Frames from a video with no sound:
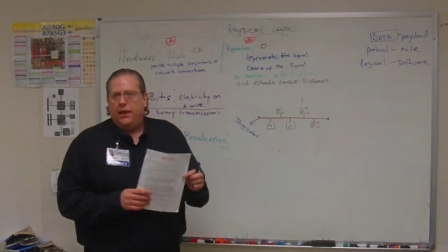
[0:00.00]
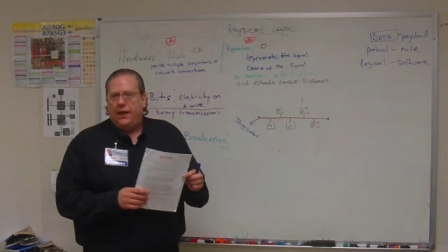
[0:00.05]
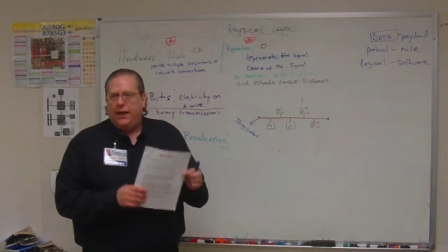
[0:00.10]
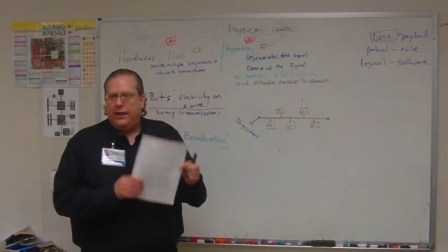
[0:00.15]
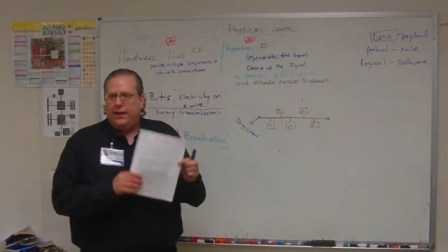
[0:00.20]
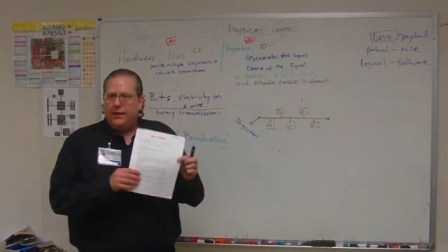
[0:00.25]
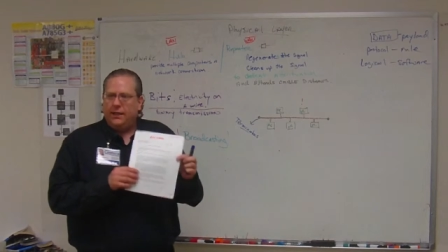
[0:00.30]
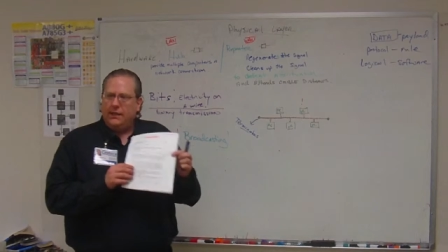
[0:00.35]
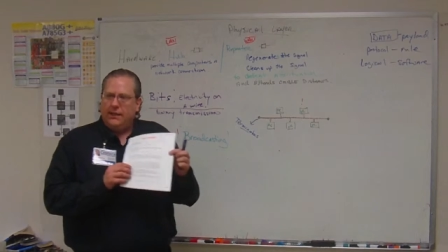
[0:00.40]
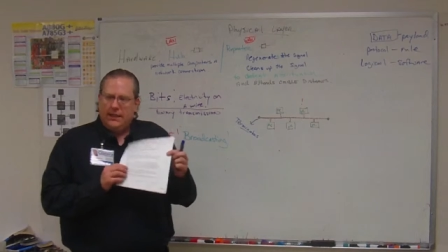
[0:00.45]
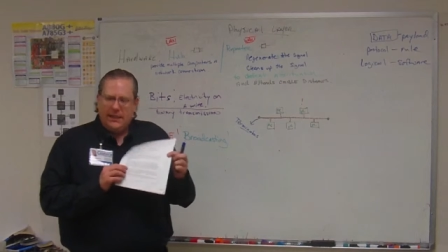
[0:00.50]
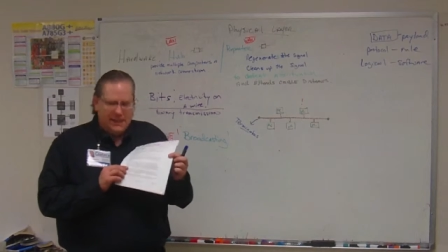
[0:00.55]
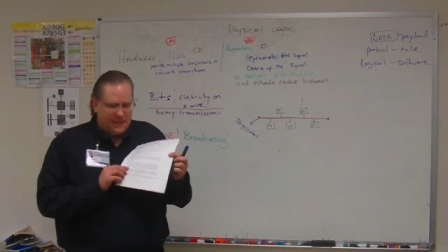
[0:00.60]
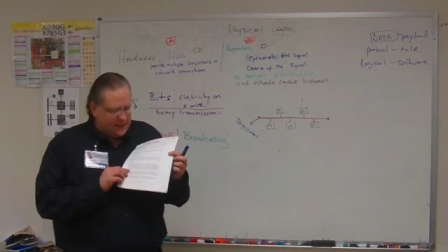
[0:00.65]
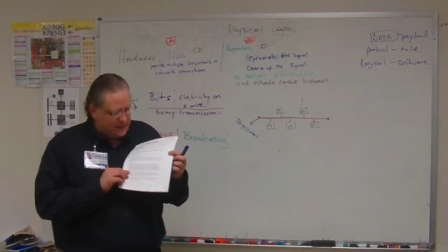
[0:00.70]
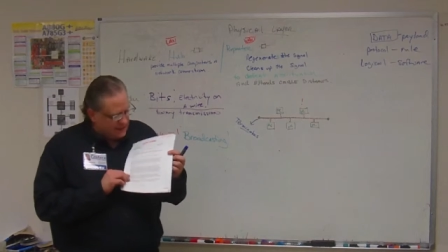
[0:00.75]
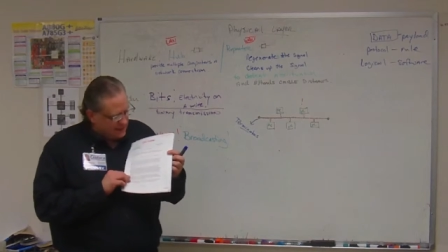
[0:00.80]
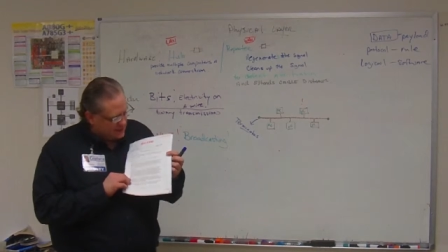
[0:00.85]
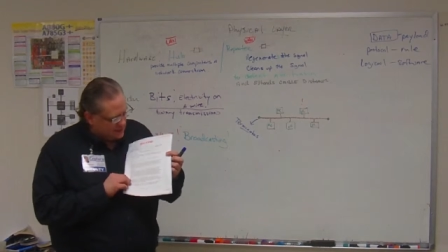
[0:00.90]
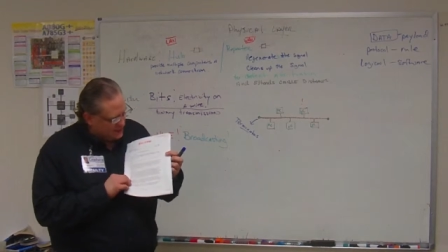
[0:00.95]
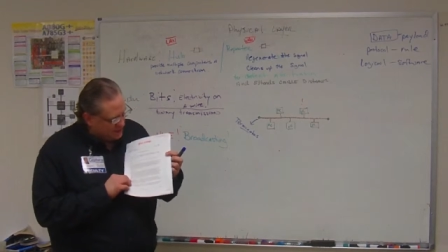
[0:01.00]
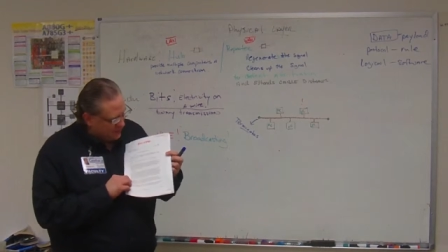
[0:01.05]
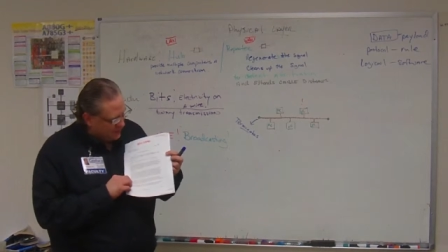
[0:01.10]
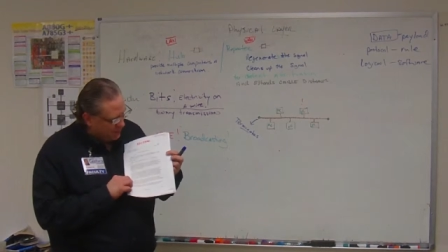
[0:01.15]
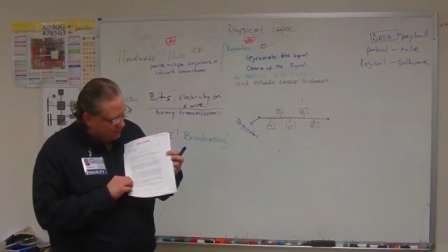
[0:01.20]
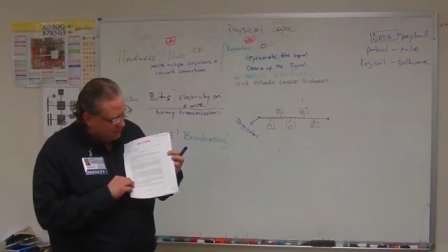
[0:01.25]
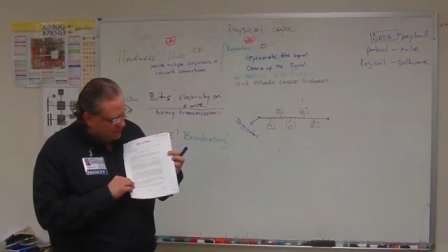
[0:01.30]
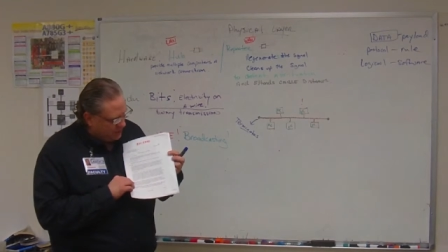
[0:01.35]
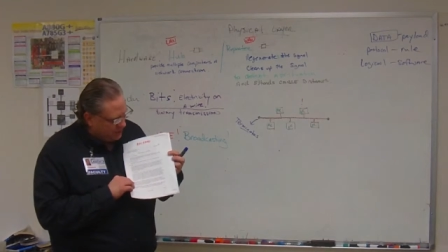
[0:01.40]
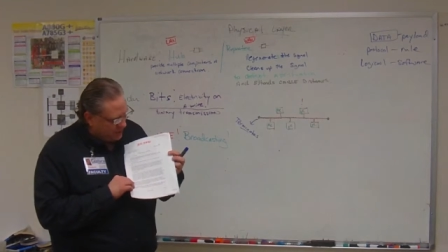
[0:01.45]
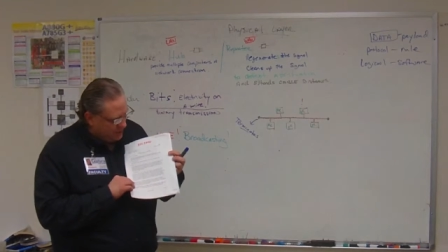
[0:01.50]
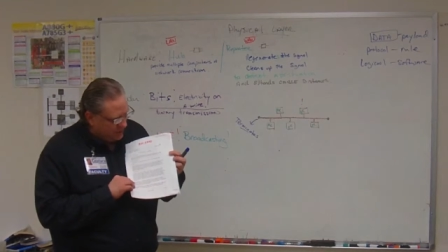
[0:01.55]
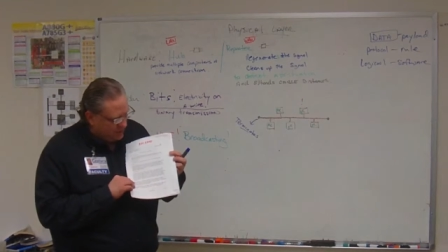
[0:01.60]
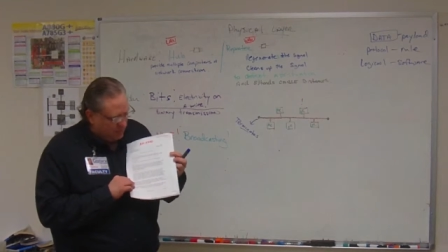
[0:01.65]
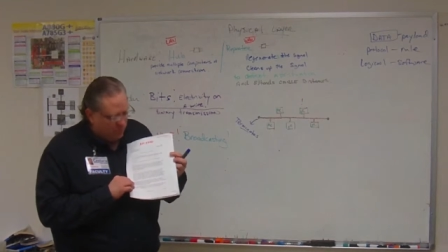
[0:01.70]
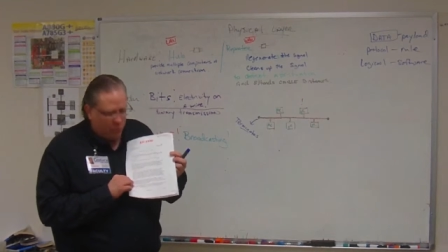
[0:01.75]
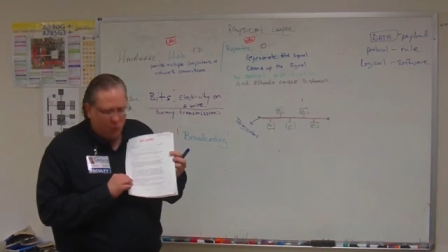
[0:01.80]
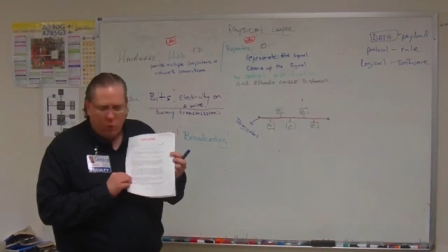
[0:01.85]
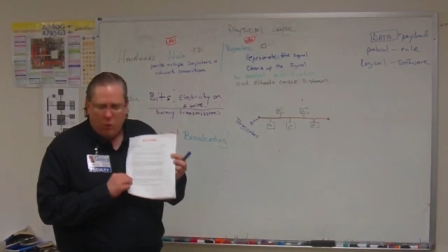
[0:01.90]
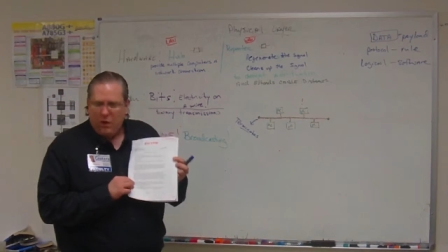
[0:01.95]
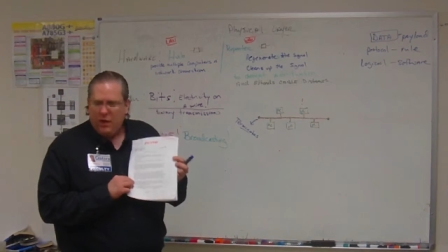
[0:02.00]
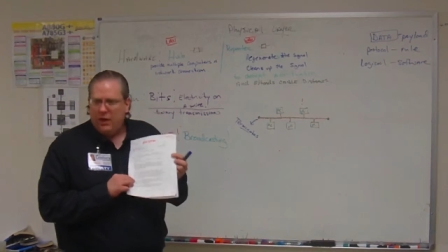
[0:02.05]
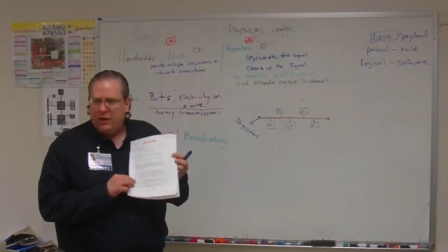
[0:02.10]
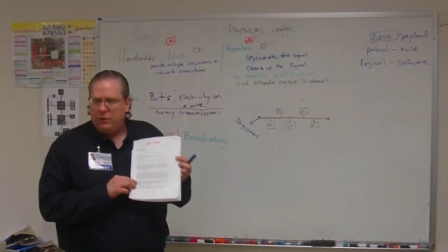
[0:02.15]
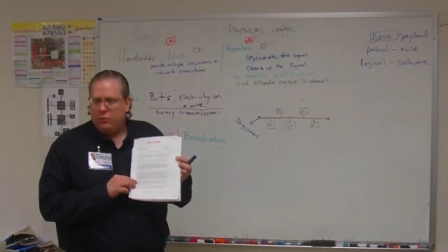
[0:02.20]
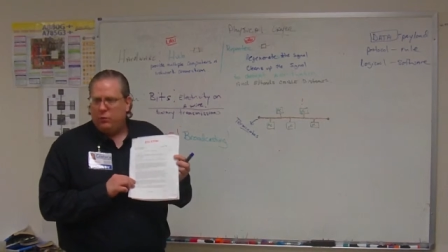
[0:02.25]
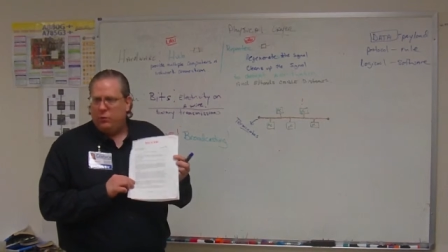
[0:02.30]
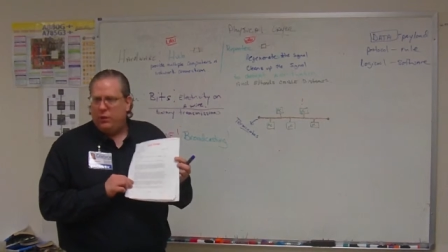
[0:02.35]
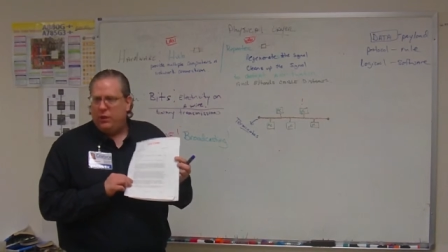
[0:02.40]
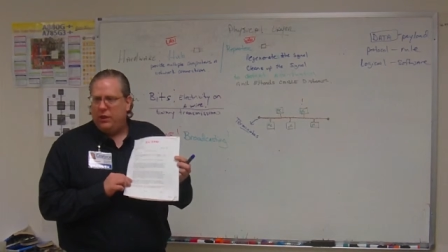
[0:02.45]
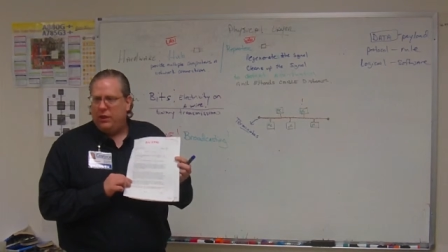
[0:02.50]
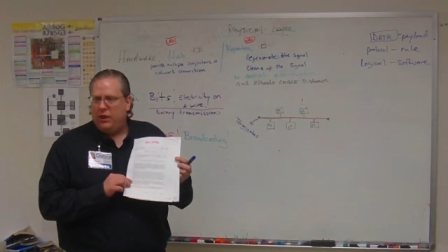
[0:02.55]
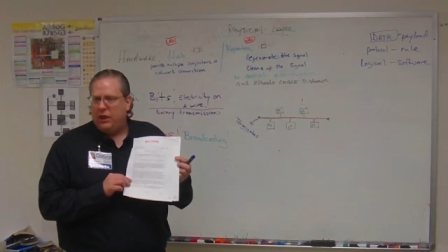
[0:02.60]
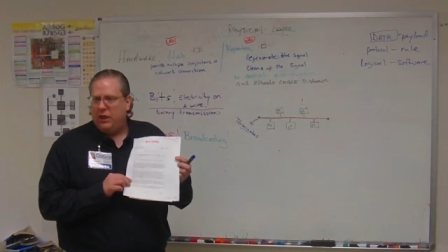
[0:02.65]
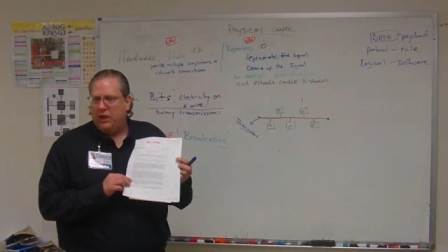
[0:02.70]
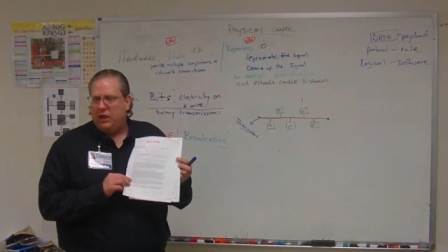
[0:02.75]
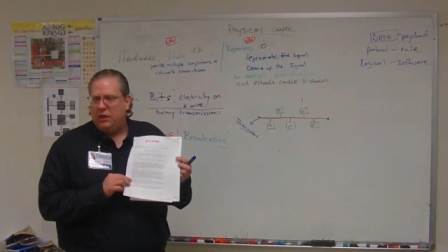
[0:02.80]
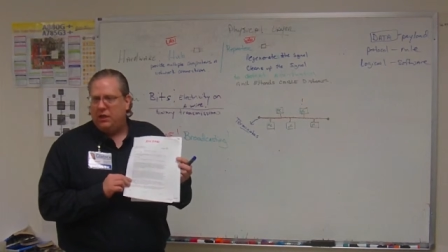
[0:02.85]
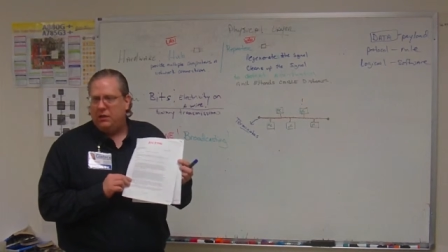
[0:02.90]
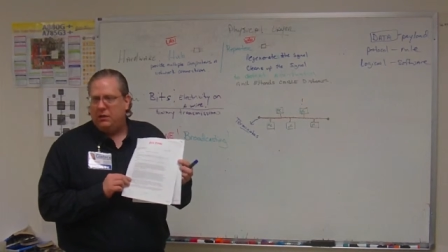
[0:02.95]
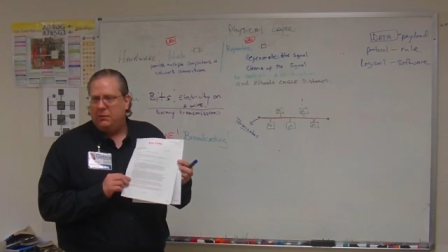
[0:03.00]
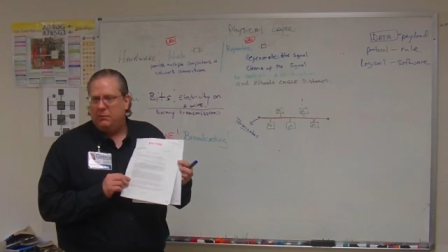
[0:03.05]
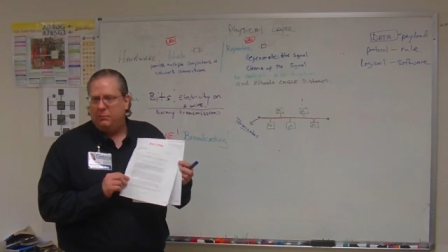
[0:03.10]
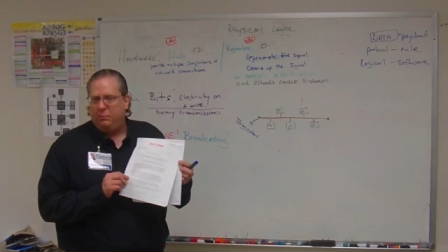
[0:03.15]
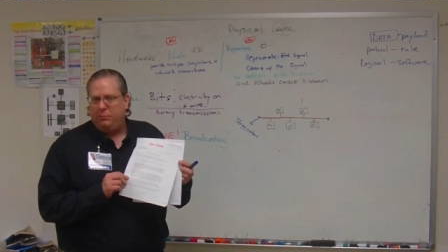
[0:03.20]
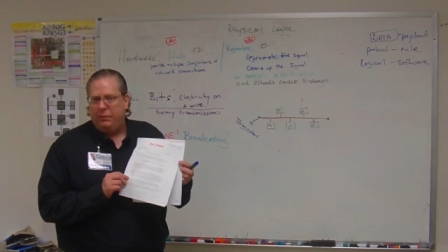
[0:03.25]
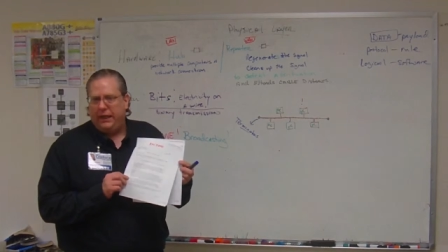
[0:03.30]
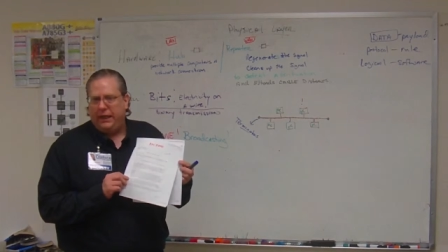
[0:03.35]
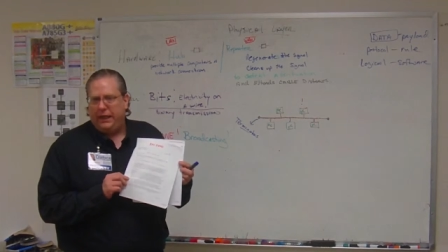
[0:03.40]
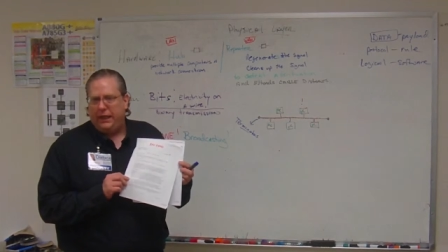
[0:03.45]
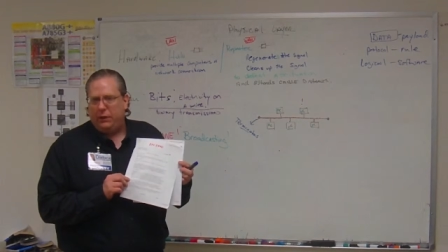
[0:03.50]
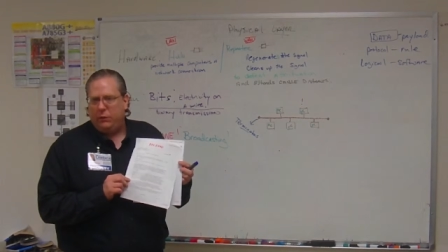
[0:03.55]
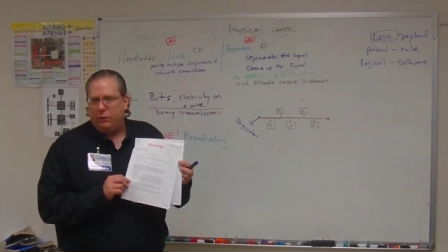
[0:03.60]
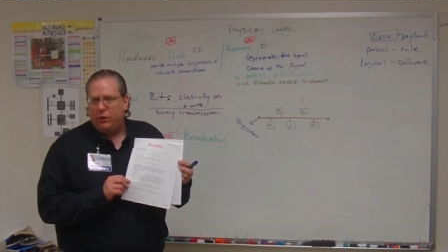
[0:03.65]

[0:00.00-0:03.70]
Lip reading: In the list is a description of what will a hub be,